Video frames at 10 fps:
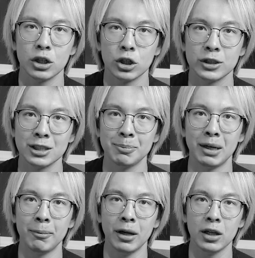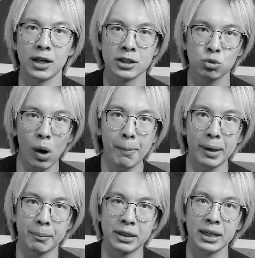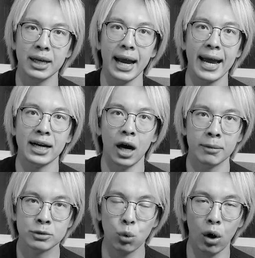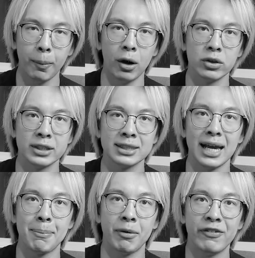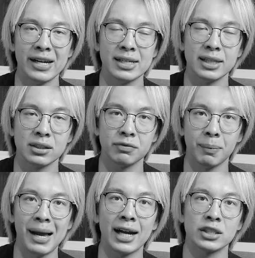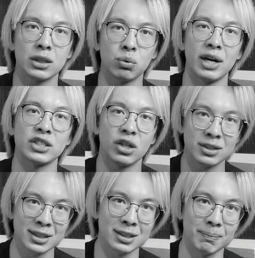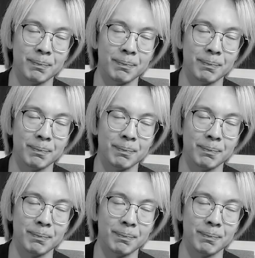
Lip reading: could spin up a lot of swap memory and absorb all this and prevent this from actually crashing our system.